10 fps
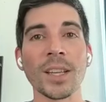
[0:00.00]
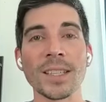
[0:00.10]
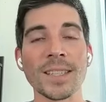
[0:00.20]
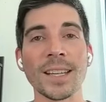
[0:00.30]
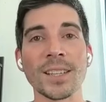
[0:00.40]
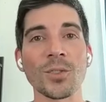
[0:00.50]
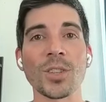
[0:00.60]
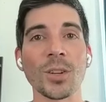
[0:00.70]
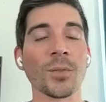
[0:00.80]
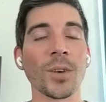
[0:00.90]
and setting
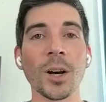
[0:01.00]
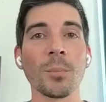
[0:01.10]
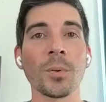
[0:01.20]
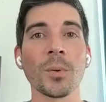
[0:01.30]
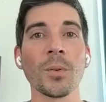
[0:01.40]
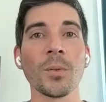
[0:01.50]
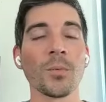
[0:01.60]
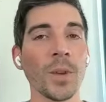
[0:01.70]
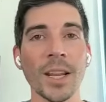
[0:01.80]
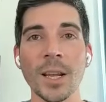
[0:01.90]
yourself up
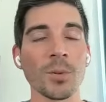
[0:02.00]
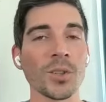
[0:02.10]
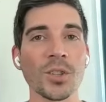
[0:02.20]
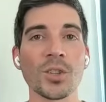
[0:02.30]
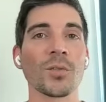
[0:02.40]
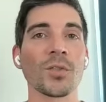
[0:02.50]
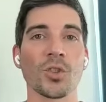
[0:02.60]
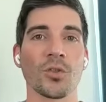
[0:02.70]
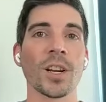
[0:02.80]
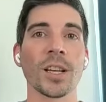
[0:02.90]
in a position of
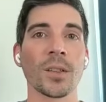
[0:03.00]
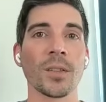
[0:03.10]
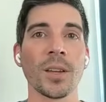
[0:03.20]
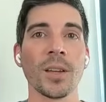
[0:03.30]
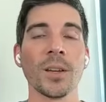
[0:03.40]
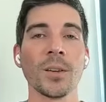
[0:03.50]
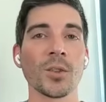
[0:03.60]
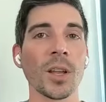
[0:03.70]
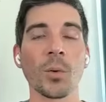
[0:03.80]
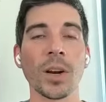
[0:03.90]
strength,
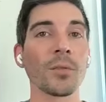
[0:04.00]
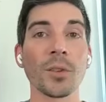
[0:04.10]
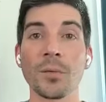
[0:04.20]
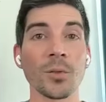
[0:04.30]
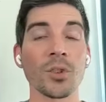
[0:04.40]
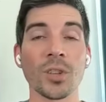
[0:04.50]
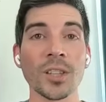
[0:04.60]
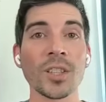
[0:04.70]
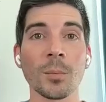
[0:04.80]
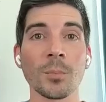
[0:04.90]
so that whatever the future
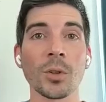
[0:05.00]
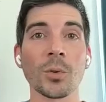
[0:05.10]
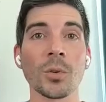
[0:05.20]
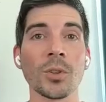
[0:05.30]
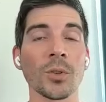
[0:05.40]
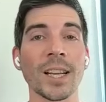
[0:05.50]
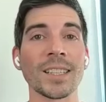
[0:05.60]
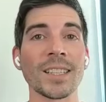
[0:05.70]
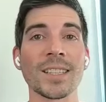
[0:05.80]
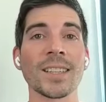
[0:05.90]
does come to, you can at
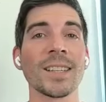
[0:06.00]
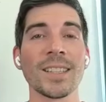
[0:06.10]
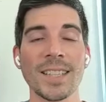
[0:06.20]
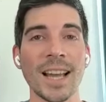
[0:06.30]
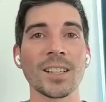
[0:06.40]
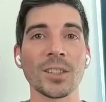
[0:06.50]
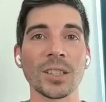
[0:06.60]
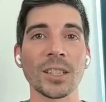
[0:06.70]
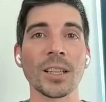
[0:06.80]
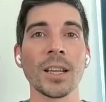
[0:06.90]
least tackle
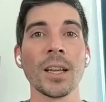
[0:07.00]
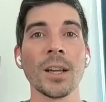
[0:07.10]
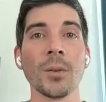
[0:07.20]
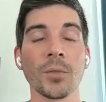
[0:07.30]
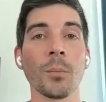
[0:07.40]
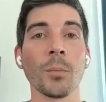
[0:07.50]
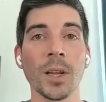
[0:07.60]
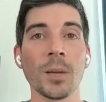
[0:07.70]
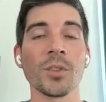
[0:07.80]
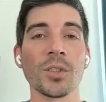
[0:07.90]
it from
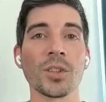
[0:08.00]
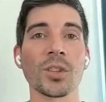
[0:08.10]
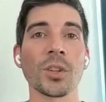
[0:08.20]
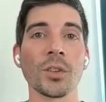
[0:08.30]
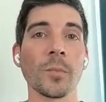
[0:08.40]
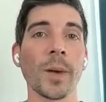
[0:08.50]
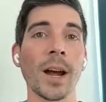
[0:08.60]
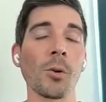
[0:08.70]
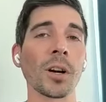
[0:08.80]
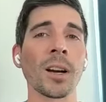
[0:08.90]
a position of
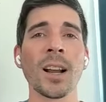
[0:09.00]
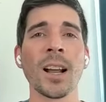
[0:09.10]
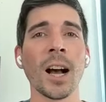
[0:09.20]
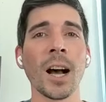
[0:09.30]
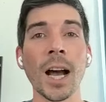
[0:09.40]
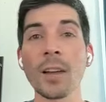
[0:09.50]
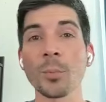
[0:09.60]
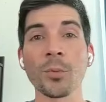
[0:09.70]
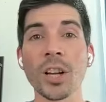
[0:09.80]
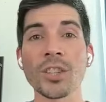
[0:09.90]
power. I have a
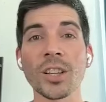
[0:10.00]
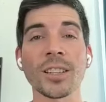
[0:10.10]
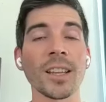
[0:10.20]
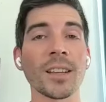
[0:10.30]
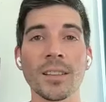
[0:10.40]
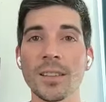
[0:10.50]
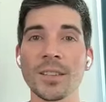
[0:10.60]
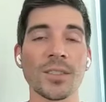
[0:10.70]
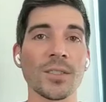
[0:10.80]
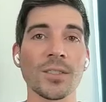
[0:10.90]
project that
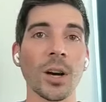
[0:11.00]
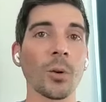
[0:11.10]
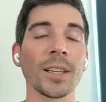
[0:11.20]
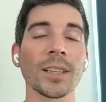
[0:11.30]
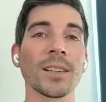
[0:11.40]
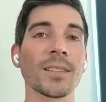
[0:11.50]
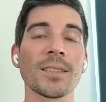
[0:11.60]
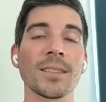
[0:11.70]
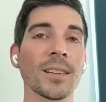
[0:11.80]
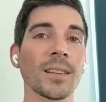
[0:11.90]
is going
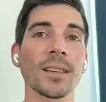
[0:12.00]
that's